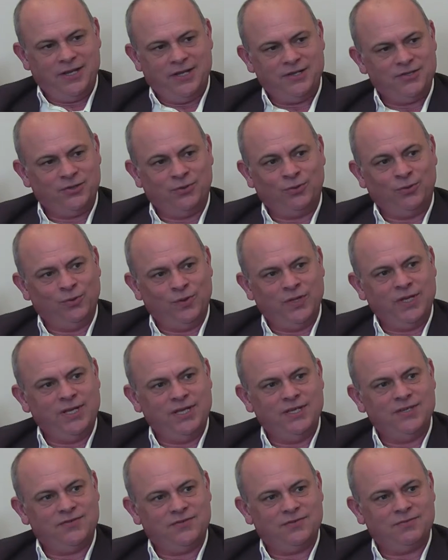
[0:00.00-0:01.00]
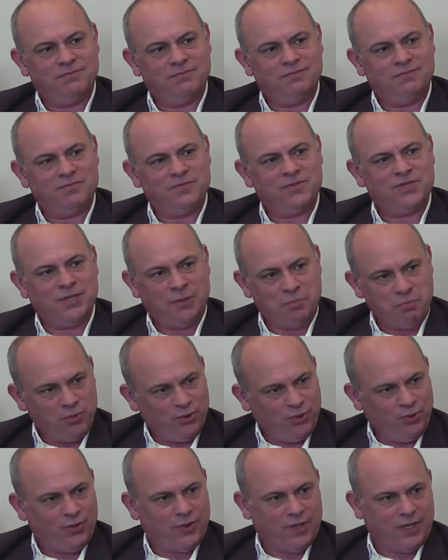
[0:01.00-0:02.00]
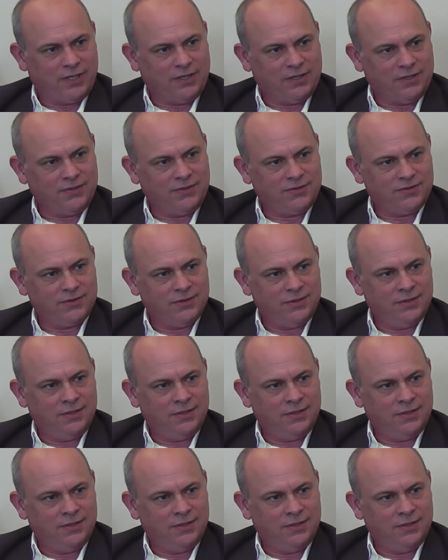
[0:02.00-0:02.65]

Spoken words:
It's all these simple things,